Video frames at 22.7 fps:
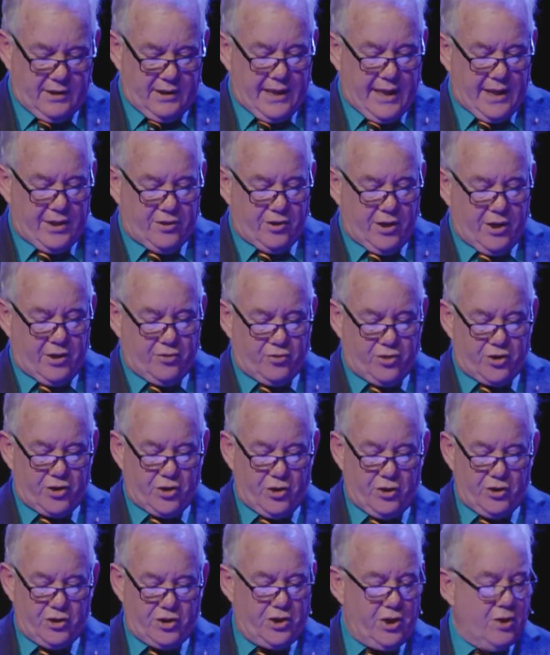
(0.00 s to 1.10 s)
and to
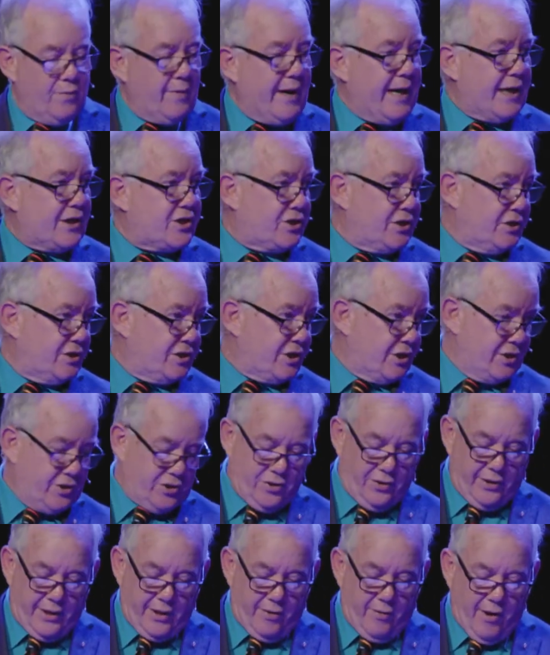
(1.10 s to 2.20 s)
introduce new actions into
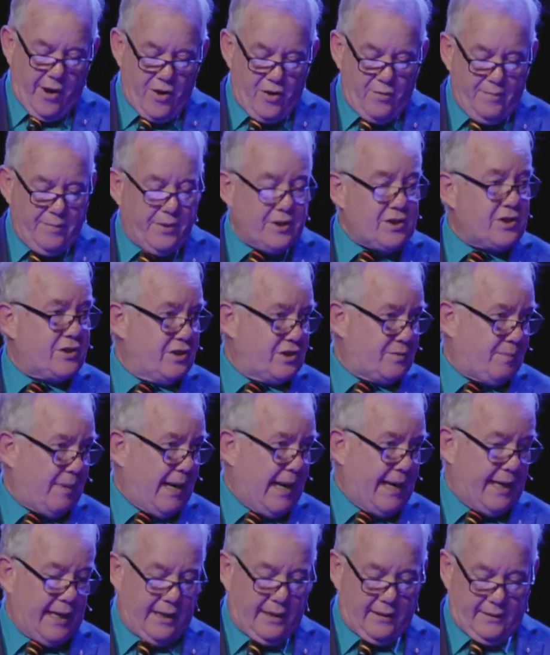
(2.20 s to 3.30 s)
their own business
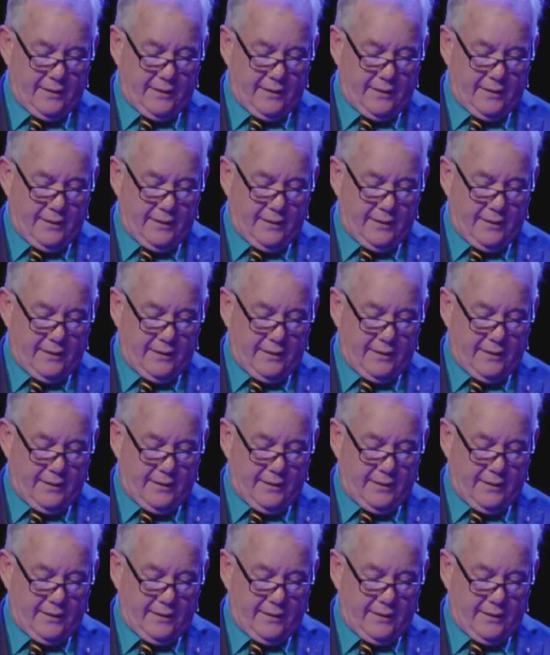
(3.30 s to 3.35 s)
planning.